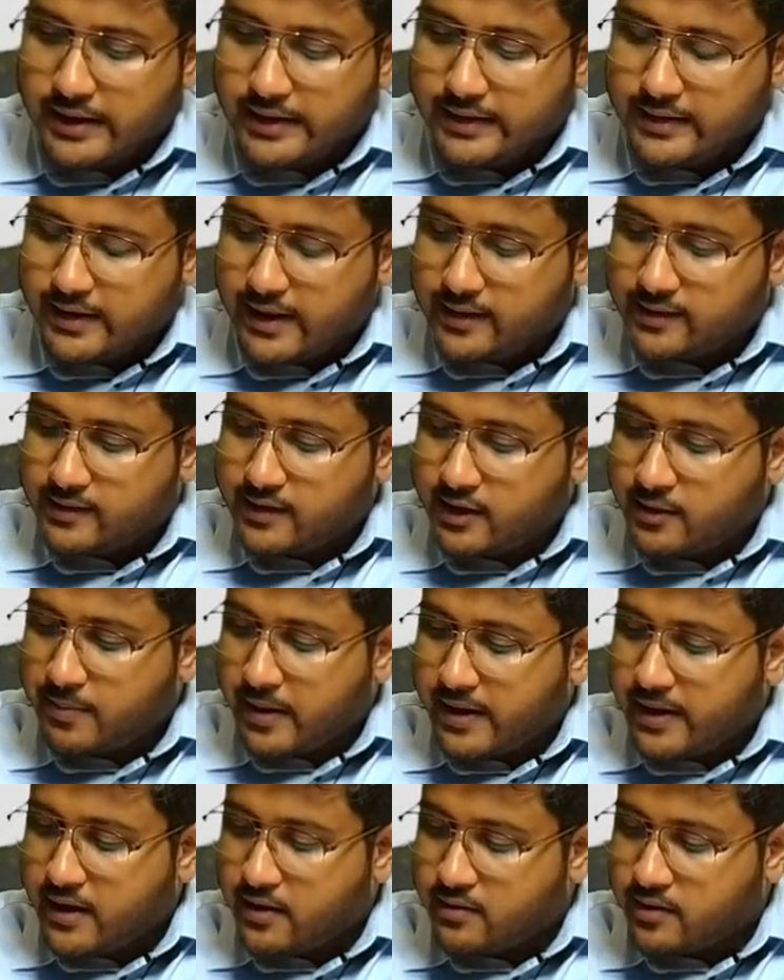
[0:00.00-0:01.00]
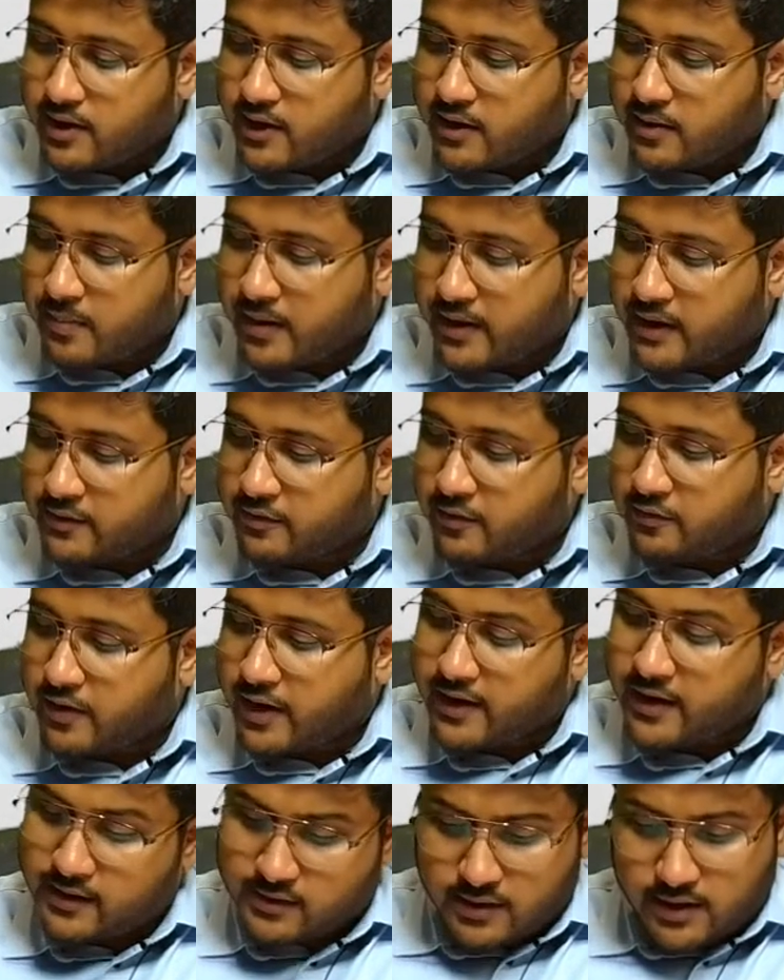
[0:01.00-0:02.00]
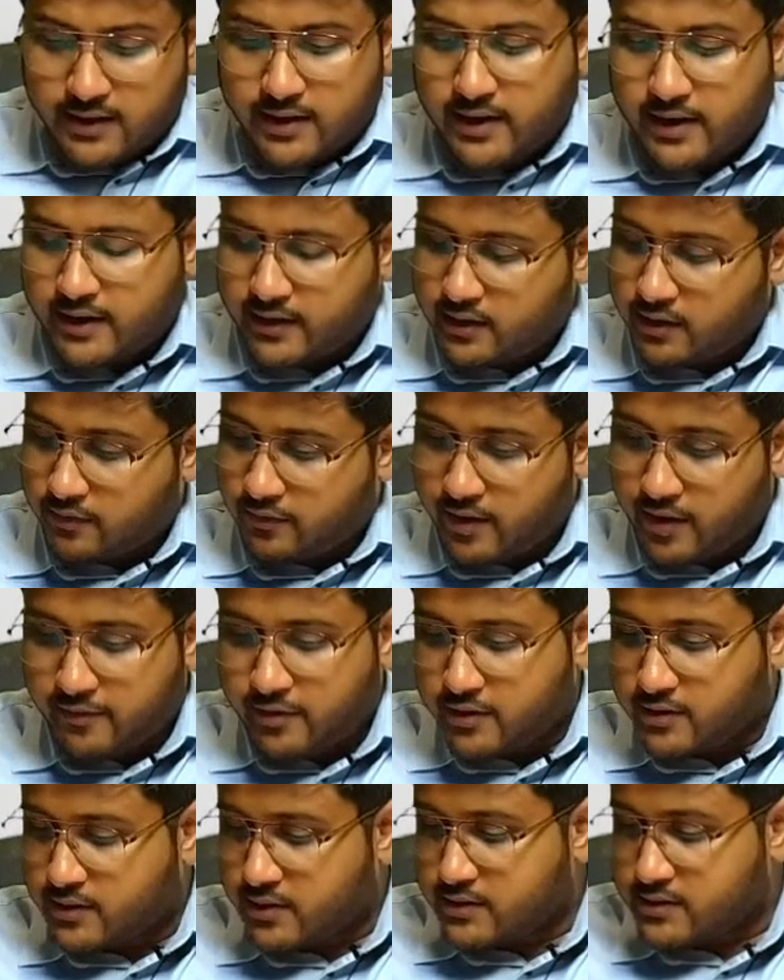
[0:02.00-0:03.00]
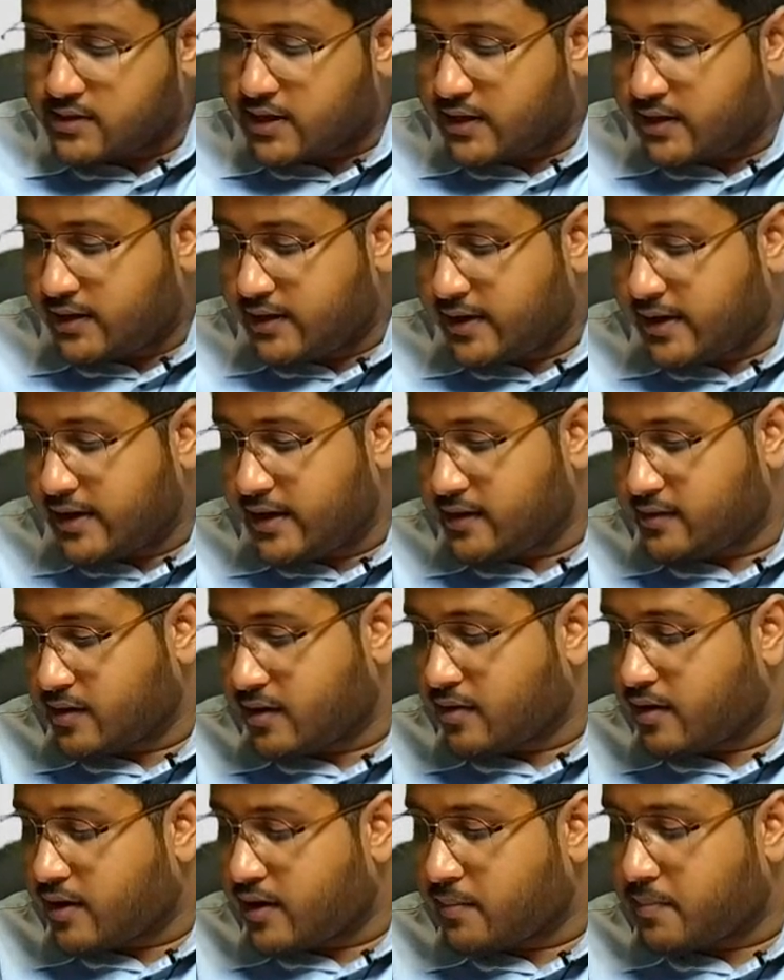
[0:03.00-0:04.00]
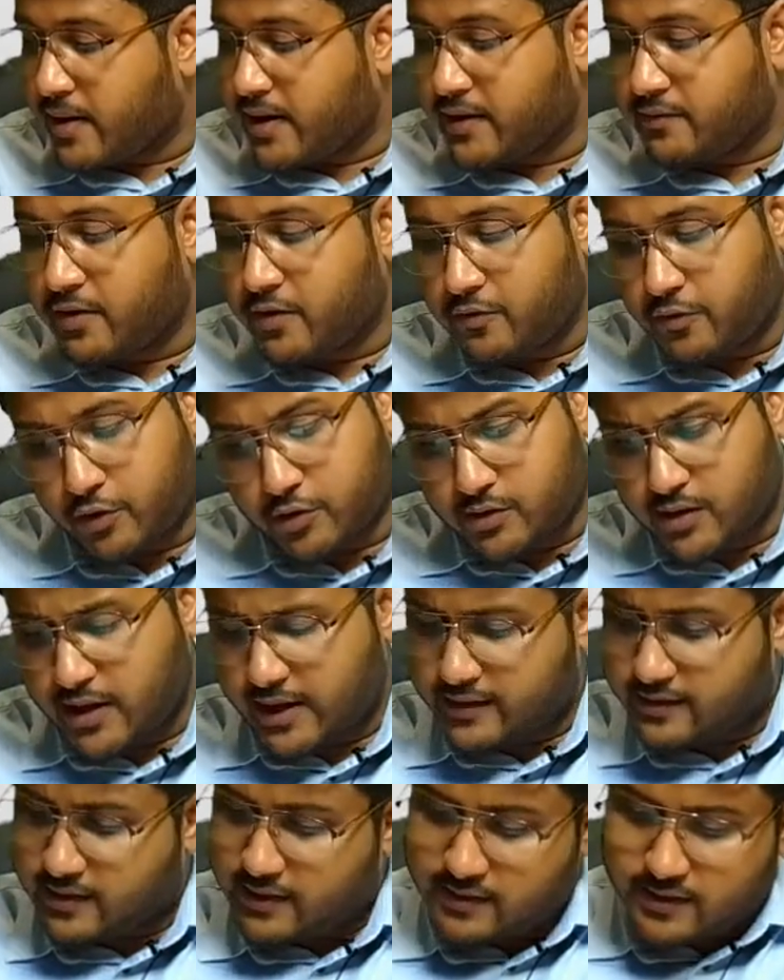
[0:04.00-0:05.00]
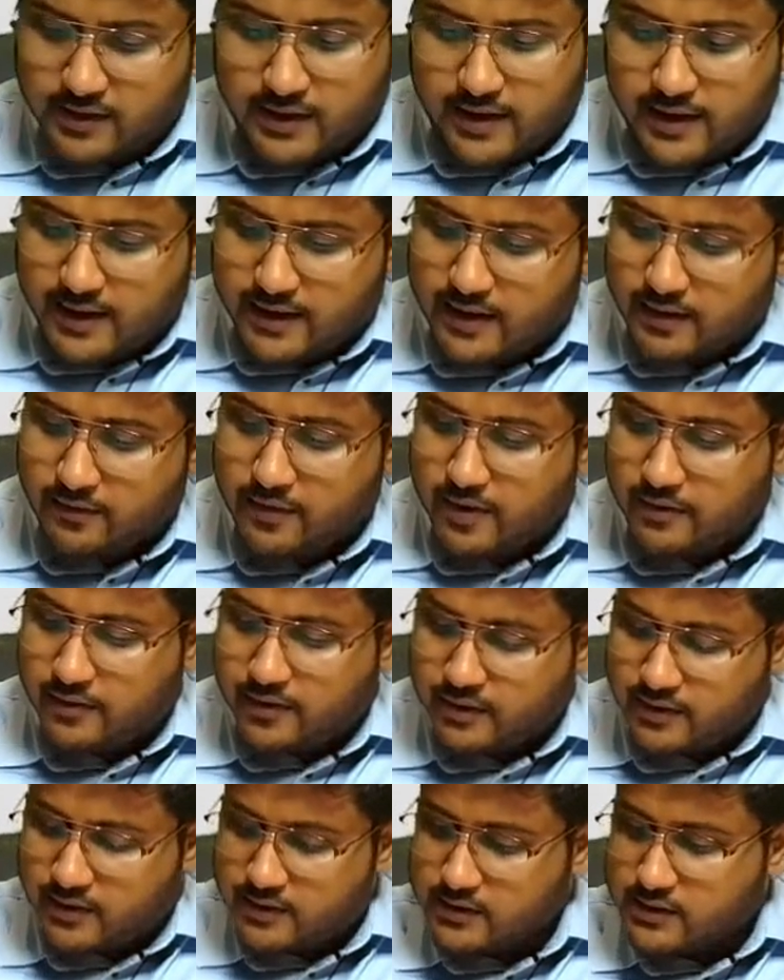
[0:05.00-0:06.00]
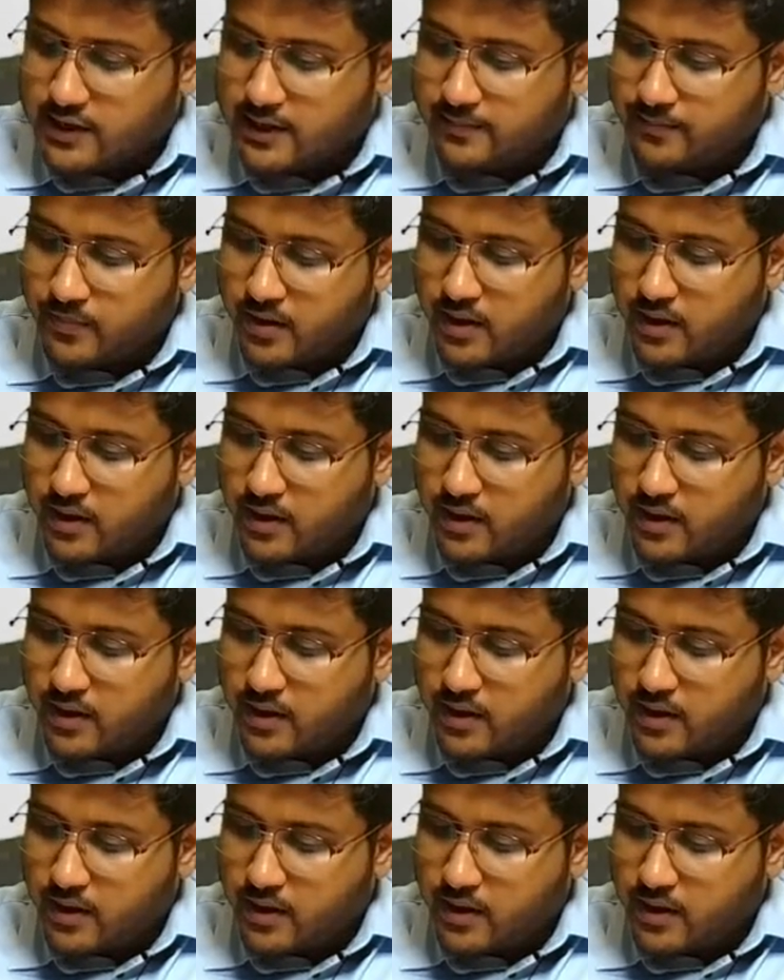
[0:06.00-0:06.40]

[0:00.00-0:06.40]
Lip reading: Nancy and Paddy are related parties with Flynn as their directors. We have discussed that. Danny is a related party with Foster as he is a director. We have discussed that.